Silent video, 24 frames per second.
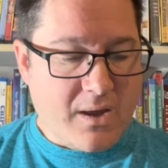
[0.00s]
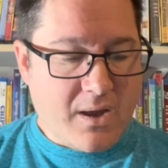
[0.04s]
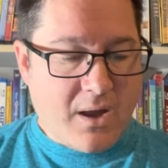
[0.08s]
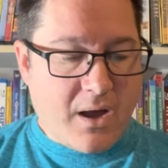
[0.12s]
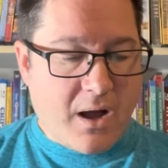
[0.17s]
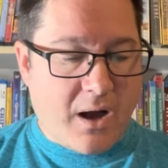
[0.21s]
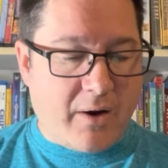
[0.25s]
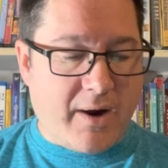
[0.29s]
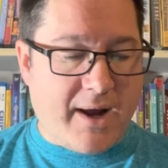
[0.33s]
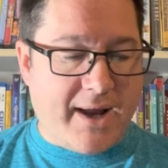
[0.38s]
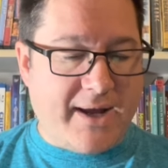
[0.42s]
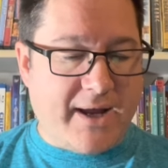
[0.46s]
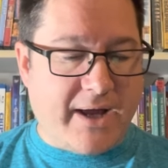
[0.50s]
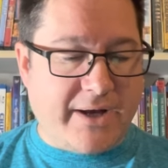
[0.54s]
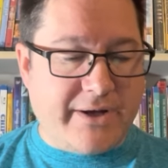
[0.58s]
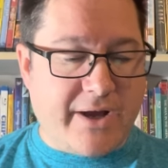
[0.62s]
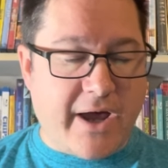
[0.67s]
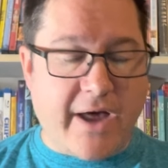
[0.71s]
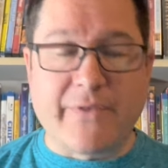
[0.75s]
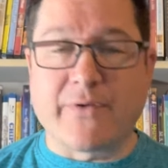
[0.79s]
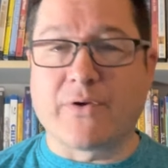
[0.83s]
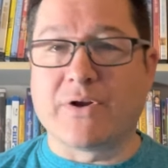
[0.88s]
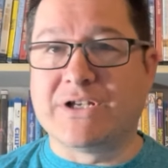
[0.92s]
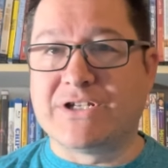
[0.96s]
All right,
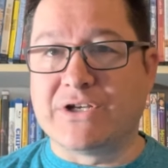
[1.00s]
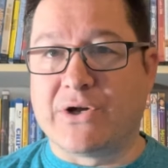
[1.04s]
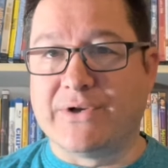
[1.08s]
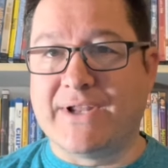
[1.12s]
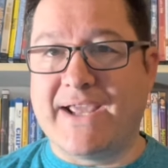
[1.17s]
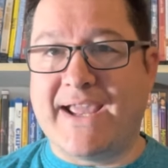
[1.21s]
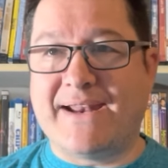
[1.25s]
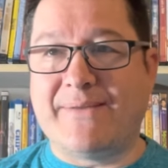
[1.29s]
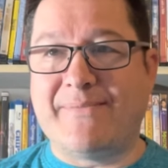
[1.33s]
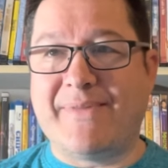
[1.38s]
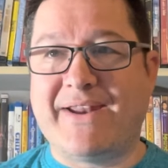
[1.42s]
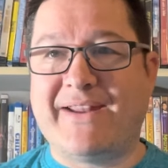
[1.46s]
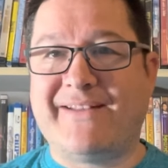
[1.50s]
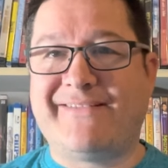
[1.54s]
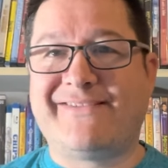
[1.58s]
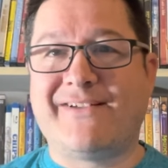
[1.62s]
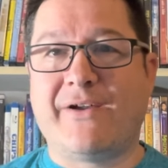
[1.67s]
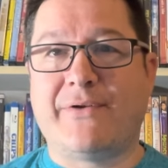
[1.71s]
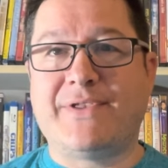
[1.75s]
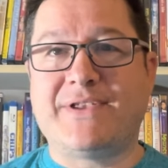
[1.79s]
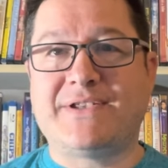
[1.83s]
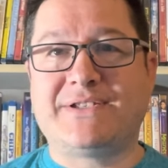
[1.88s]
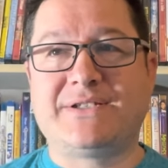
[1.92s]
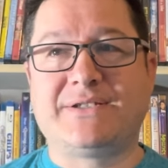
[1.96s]
another adult animated
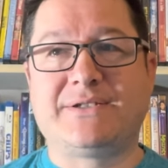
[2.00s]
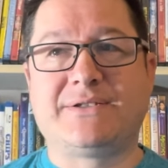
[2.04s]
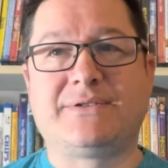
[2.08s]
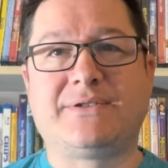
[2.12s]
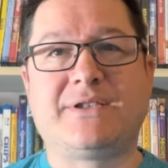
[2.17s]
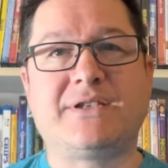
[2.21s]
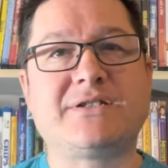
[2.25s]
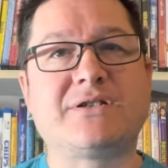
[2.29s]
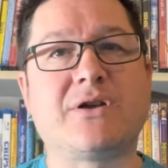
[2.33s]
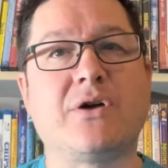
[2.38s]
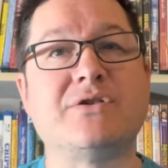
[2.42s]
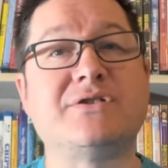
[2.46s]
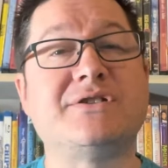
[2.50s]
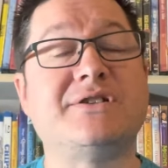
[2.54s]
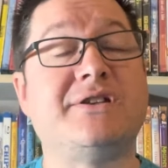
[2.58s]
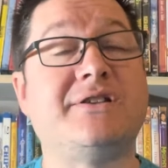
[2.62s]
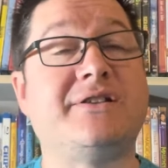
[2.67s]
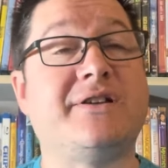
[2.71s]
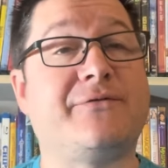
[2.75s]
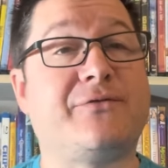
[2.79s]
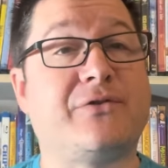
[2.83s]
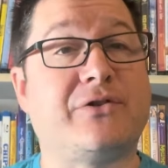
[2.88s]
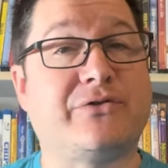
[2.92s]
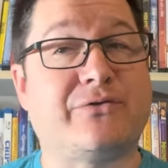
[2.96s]
show. This is this goes in a
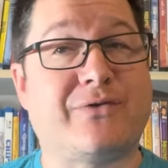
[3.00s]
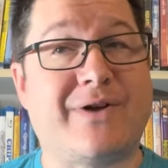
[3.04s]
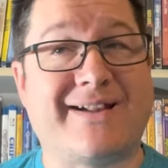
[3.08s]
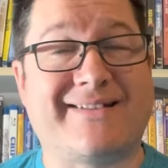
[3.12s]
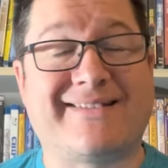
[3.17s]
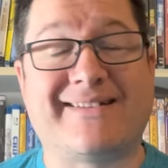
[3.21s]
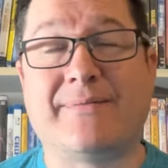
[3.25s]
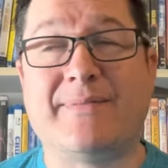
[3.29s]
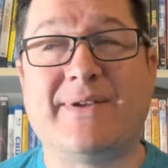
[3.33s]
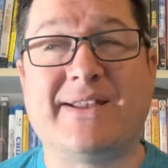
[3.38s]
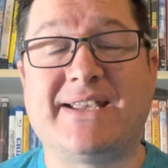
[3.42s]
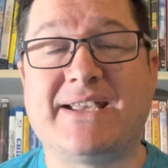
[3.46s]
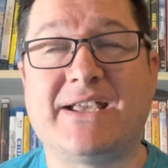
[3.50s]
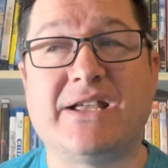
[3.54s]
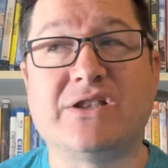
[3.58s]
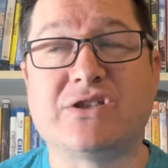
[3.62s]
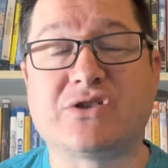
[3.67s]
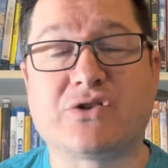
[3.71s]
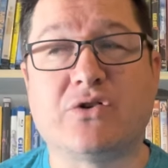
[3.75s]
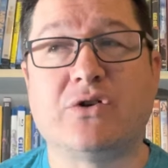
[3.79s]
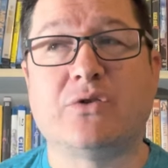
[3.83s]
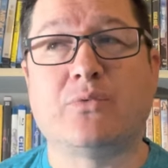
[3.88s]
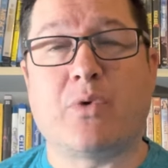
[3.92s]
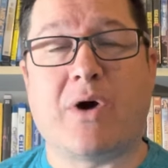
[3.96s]
different direction. I mean, kids
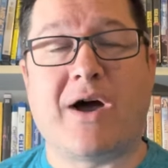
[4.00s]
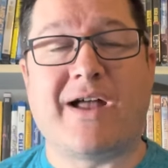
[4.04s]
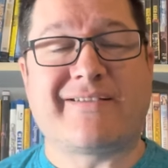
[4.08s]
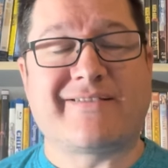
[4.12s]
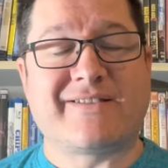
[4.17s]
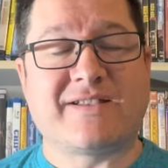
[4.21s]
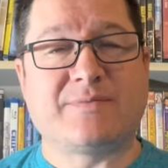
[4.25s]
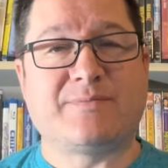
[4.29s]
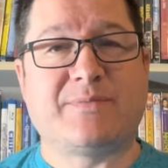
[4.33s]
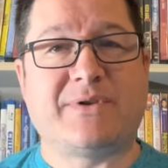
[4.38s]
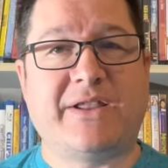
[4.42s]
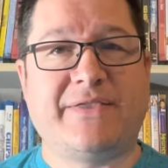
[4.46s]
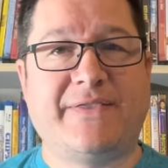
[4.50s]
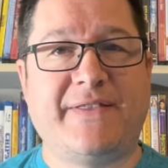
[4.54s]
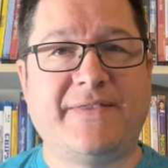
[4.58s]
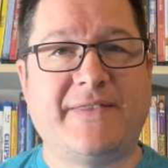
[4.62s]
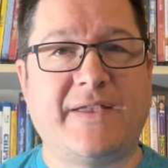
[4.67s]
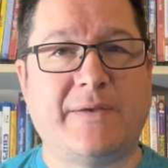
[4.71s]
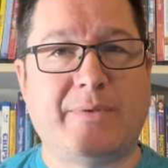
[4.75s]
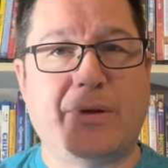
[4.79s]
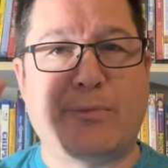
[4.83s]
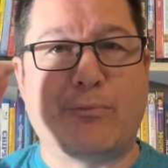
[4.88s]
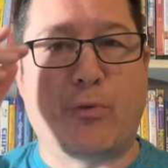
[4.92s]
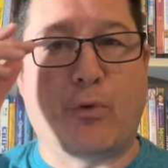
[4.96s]
could watch this, but I think
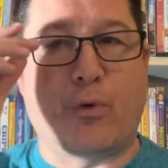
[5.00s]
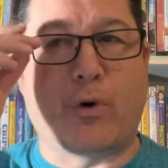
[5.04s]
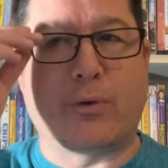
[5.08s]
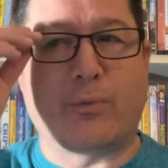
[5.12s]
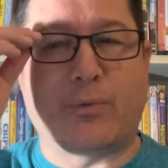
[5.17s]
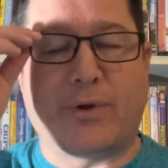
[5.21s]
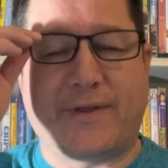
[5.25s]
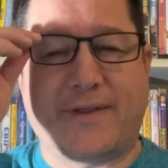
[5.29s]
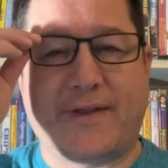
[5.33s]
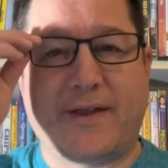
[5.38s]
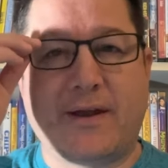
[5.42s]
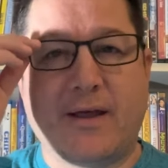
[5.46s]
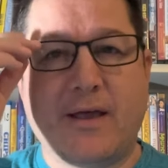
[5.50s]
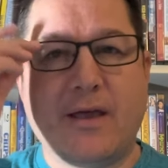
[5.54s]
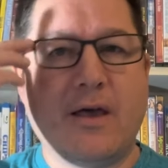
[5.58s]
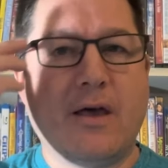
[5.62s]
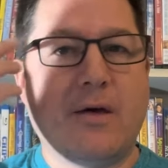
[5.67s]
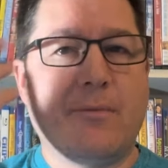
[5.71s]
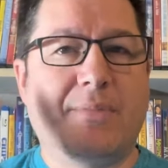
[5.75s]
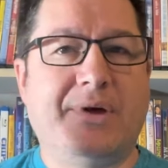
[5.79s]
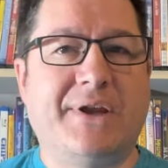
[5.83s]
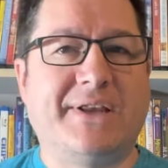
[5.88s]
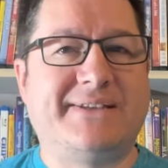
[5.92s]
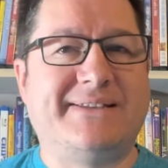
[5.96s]
they'd be bored with it.
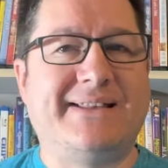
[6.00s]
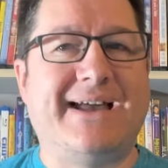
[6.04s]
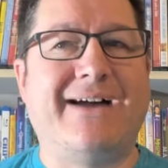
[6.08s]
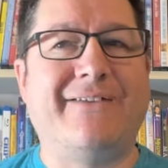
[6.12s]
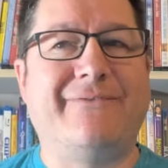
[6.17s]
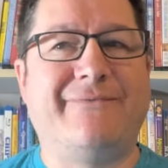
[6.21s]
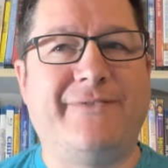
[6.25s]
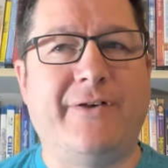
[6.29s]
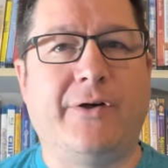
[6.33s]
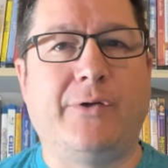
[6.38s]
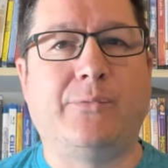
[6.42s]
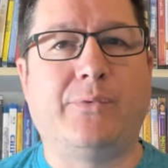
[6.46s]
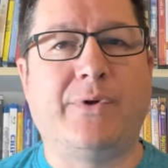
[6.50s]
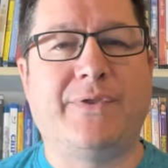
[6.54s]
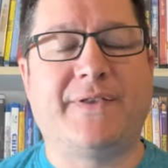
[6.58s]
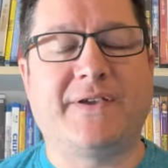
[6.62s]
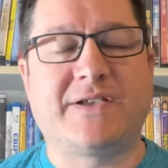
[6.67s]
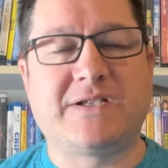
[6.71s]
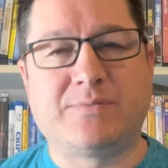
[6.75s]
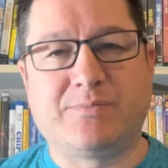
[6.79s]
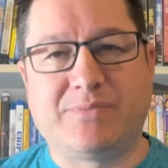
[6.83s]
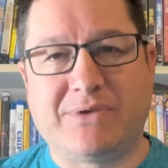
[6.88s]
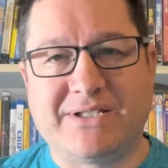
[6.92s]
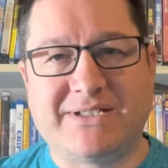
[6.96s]
But it's not filled with
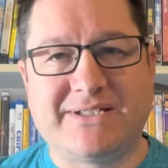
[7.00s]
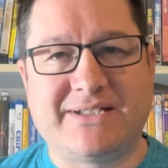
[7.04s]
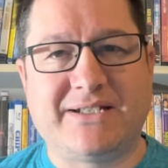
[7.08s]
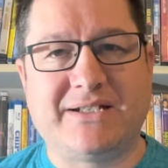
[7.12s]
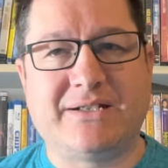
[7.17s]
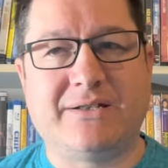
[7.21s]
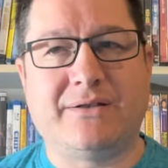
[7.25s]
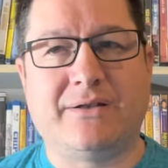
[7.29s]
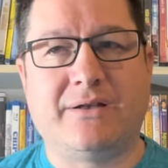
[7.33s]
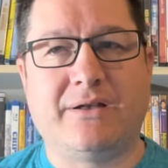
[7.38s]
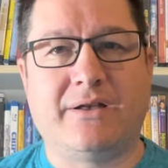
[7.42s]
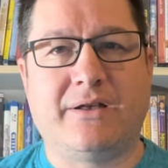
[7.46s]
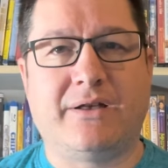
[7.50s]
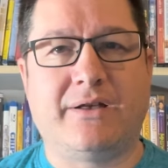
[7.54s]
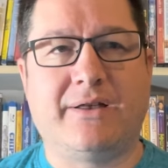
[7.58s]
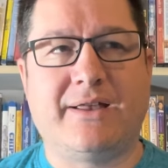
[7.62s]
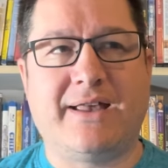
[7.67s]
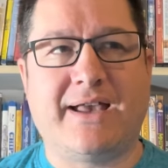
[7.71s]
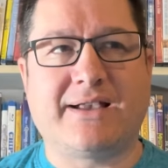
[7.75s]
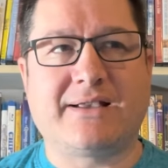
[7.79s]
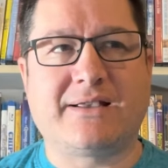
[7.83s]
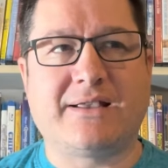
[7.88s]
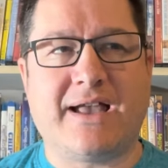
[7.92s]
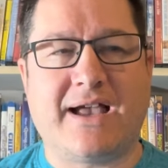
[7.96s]
explicit uh,
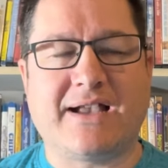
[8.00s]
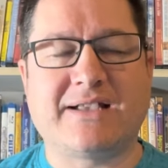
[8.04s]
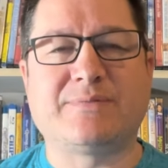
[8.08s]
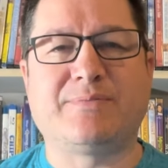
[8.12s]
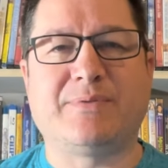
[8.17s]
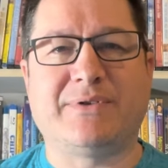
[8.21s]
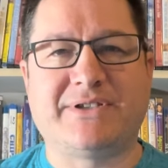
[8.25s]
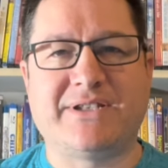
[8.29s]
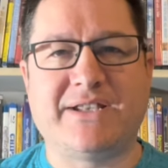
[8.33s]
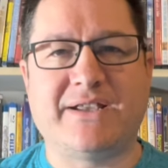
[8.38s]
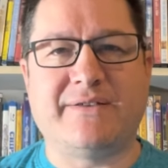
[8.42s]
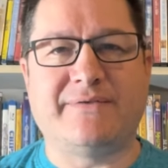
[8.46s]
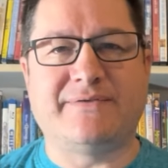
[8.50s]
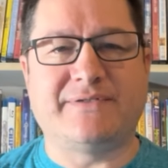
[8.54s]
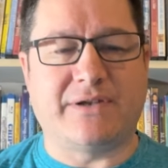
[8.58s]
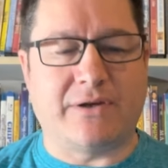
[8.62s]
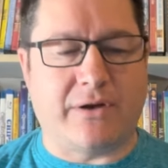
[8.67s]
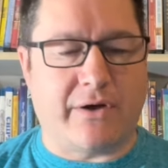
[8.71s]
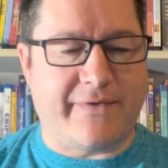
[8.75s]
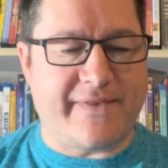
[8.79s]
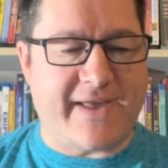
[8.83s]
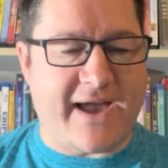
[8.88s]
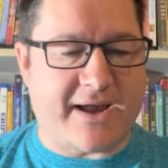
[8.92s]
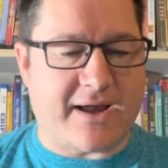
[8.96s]
expletives and
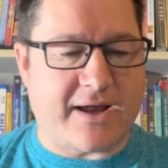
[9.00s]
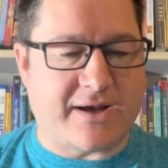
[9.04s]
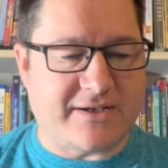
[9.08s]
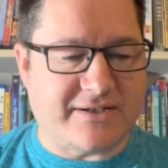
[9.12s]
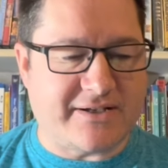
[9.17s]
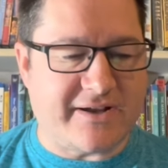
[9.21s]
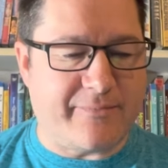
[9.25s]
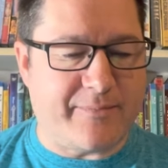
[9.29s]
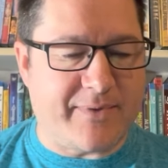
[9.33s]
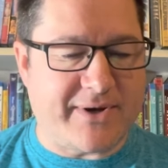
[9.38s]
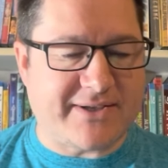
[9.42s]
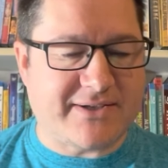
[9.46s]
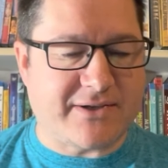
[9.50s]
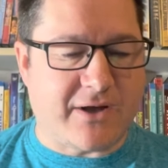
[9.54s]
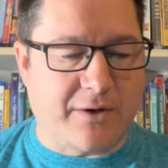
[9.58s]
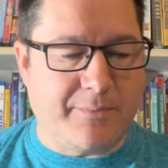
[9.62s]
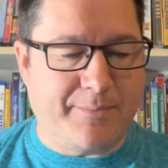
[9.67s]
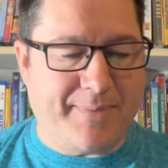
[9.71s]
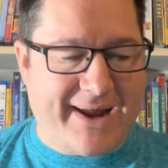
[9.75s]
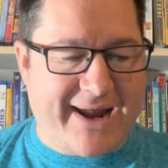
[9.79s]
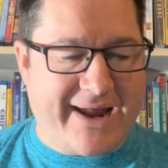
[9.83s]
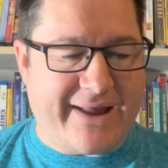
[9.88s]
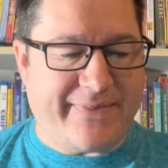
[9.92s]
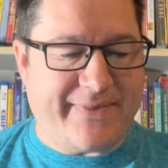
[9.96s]
all that kind of stuff. But it's called
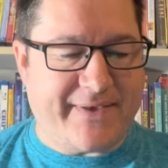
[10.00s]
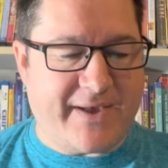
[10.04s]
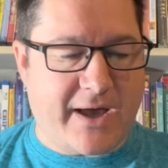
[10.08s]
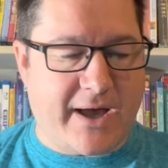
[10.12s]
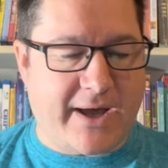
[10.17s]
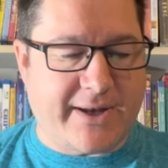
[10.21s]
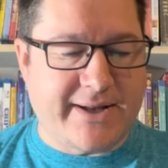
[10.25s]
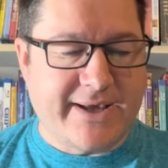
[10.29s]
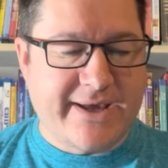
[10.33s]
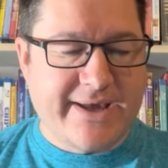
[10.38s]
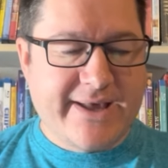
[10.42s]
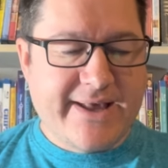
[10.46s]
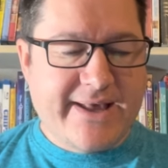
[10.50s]
Pantheon.